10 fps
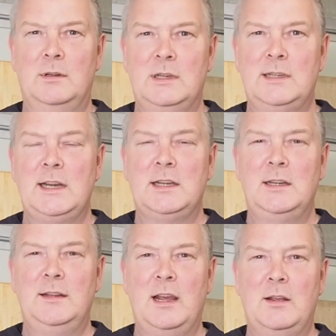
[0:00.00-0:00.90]

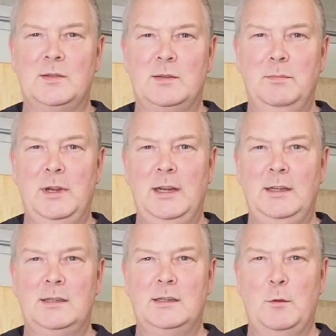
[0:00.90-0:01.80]
60,000
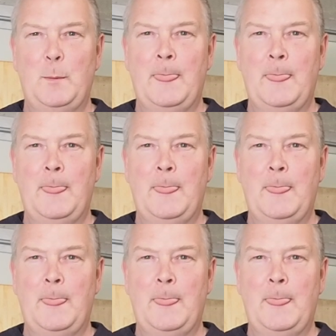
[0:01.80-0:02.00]
bees,